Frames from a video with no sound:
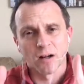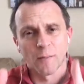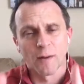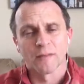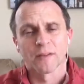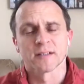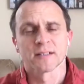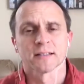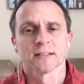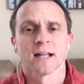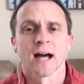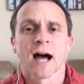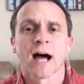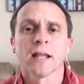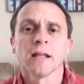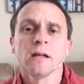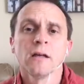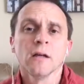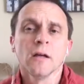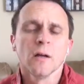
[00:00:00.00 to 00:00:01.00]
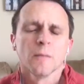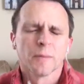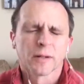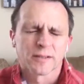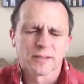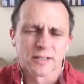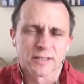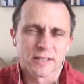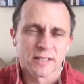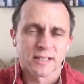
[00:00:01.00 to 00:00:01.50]
about this a lot,
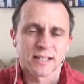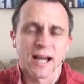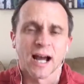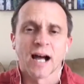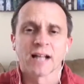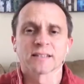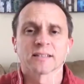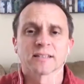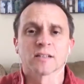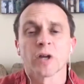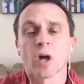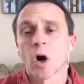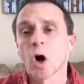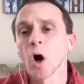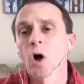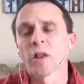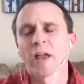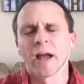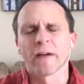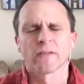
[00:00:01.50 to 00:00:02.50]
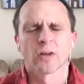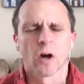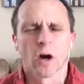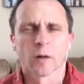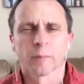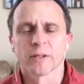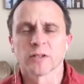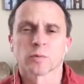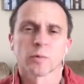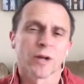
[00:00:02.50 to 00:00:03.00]
because this is constant. We all have
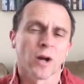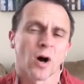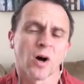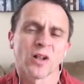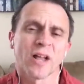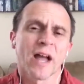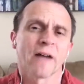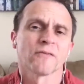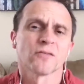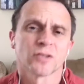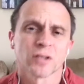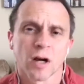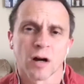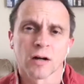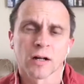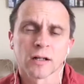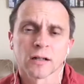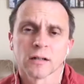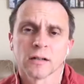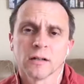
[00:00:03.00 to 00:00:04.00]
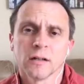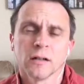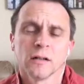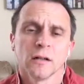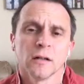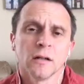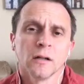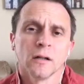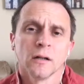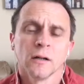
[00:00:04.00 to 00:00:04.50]
garbage. We all have junk.
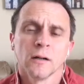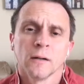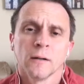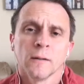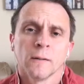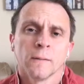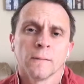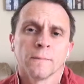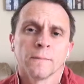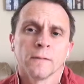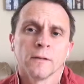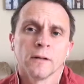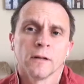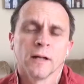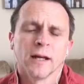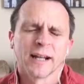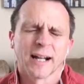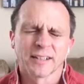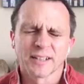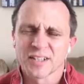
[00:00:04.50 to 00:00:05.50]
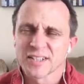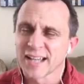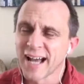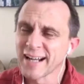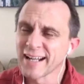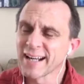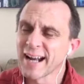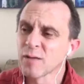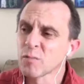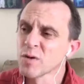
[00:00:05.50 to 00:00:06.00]
And I
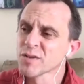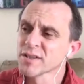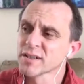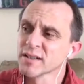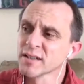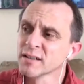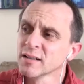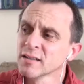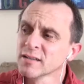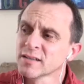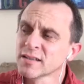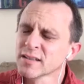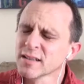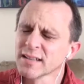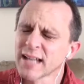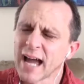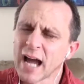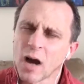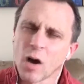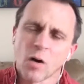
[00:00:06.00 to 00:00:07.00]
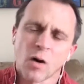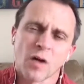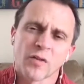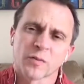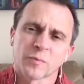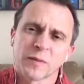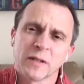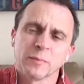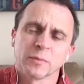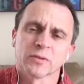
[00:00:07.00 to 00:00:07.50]
decided I wasn't going to allow
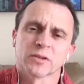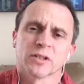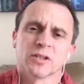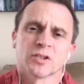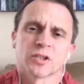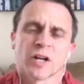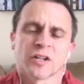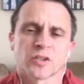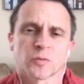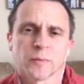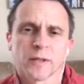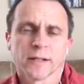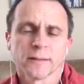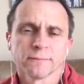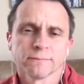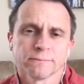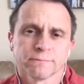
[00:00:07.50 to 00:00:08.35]
other people to judge me.